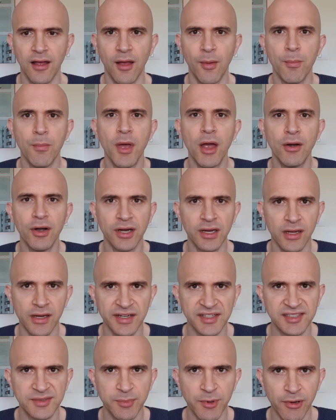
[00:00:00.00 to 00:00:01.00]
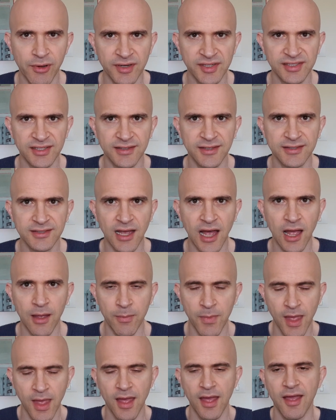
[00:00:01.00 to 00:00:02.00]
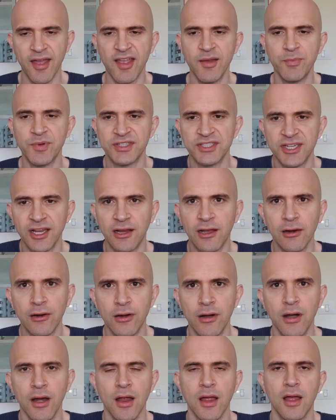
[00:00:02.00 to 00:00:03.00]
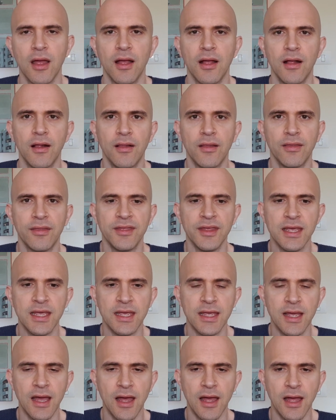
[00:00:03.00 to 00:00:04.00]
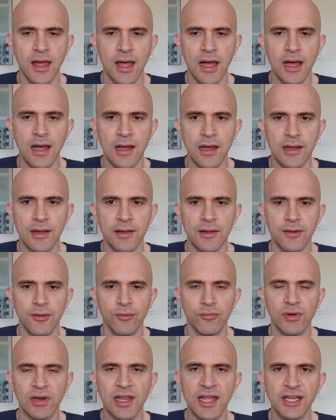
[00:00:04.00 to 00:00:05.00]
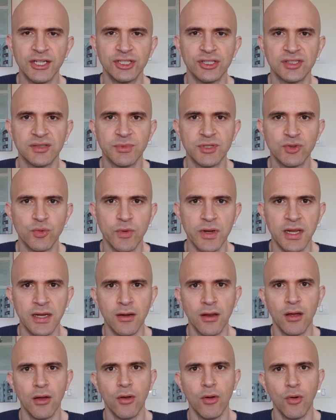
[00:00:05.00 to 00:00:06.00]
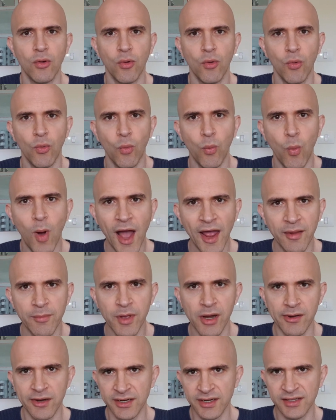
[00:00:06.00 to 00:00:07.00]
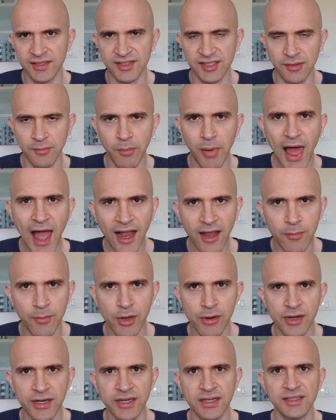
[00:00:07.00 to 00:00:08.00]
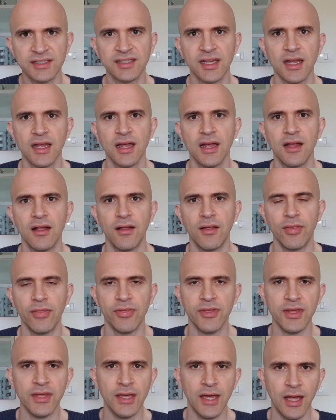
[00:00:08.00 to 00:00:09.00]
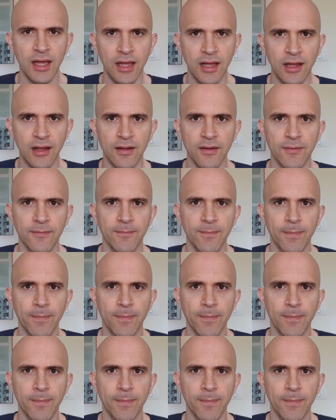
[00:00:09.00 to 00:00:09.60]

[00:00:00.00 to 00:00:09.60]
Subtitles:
America experienced at the time, in particular the relations between white Americans and black Americans, the